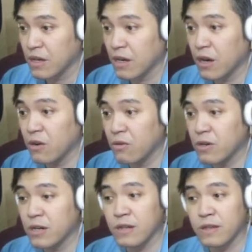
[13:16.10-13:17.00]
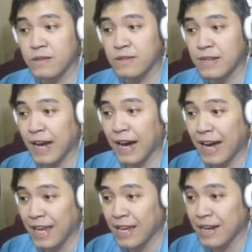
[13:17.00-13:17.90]
Oh, Earth is
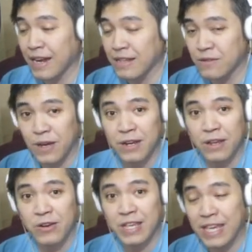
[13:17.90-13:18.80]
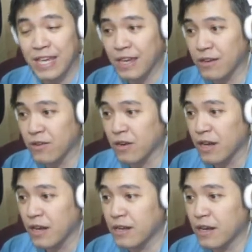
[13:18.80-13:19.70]
dying. That's why they're here.
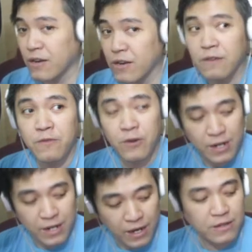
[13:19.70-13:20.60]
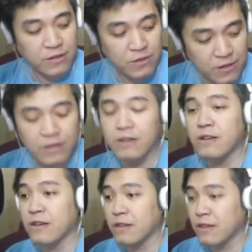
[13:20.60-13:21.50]
They're looking for an alternate
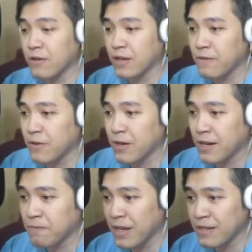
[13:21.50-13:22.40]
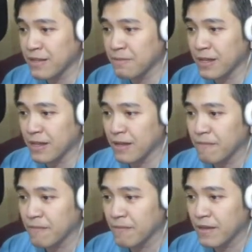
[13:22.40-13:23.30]
Earth. They're looking for a replacement.
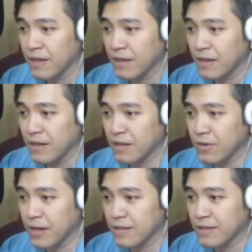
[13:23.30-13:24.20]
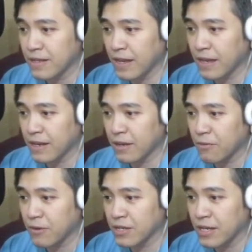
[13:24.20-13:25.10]
That's where I stayed,
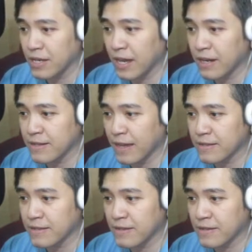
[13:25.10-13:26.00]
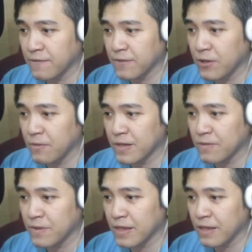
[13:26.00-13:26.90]
watching the endless exodus of humans
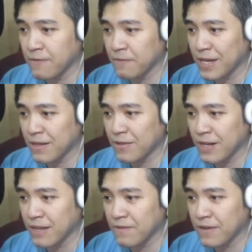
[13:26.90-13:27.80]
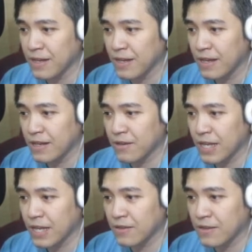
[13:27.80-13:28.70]
with enough money to leave,
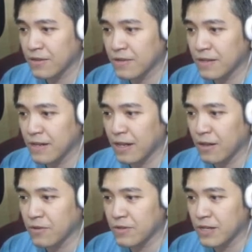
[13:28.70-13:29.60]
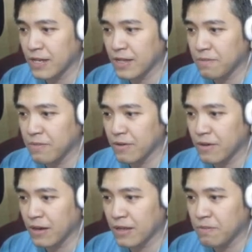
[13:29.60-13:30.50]
looking out across the dead ocean at
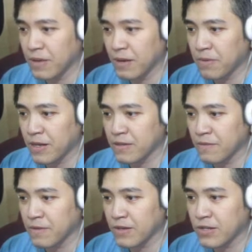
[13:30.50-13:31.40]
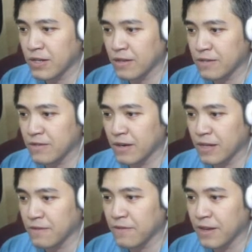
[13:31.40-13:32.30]
the pinpricks of their shuttle's
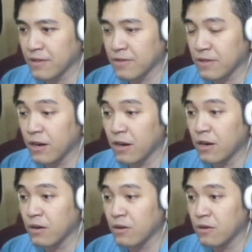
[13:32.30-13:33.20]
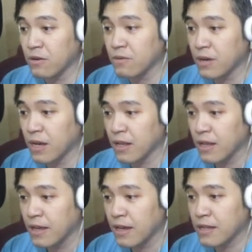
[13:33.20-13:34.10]
rocket flares. Oh, right.
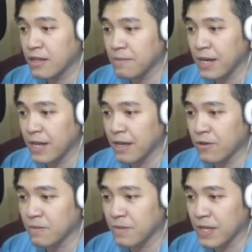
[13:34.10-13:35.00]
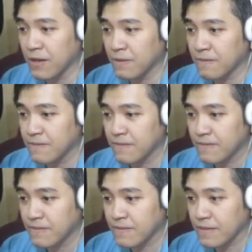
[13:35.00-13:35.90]
Until Minae called me here.
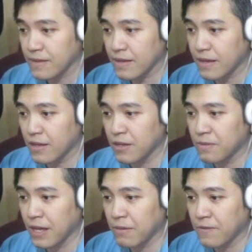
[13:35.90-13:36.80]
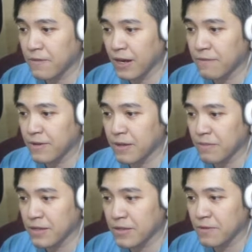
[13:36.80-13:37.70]
I should blame her for everything,
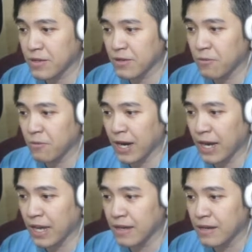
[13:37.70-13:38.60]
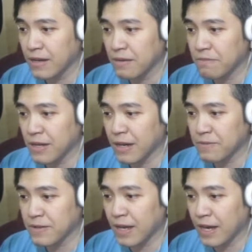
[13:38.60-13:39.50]
but I just want to know why.
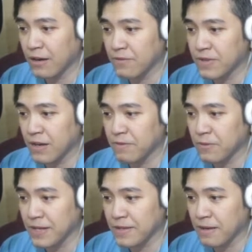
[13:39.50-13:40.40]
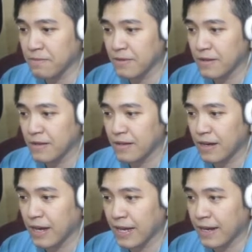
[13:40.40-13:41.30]
Perhaps now, if she ever wakes up,
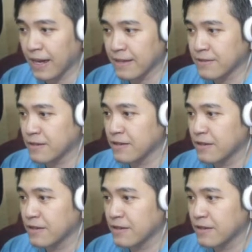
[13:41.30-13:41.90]
I can ask her.